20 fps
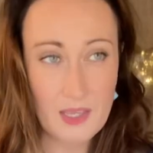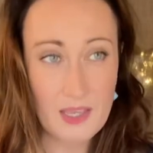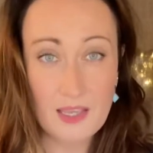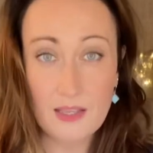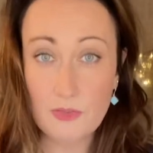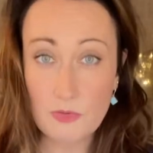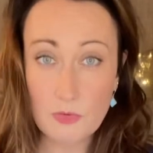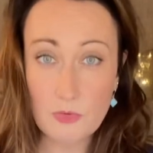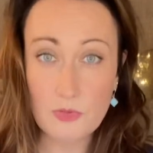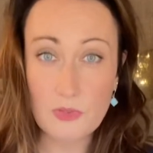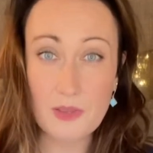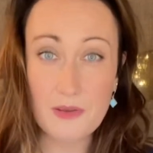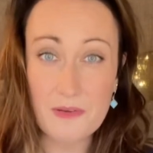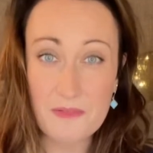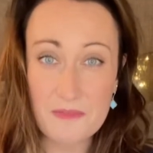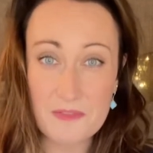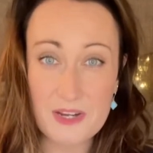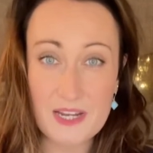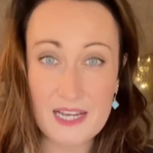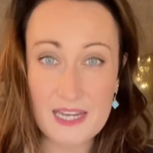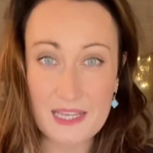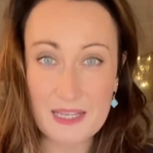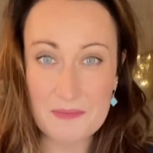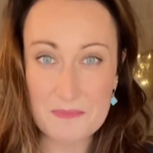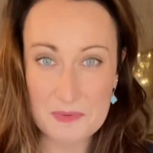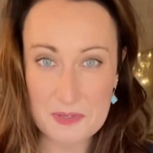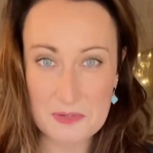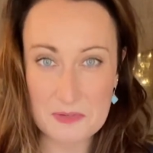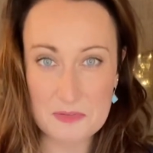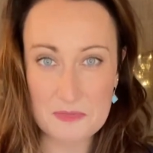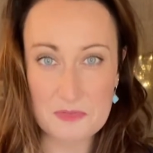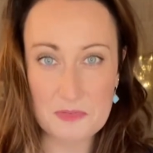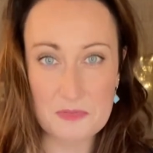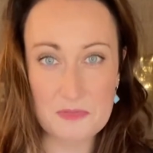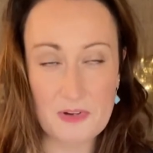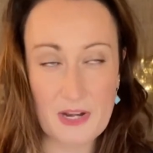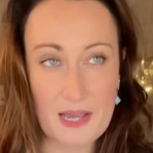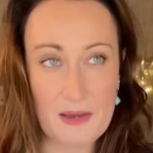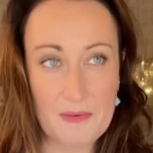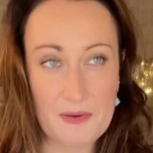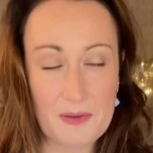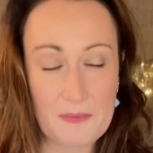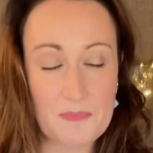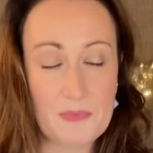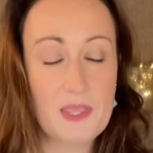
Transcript: It's also a really beautiful flower.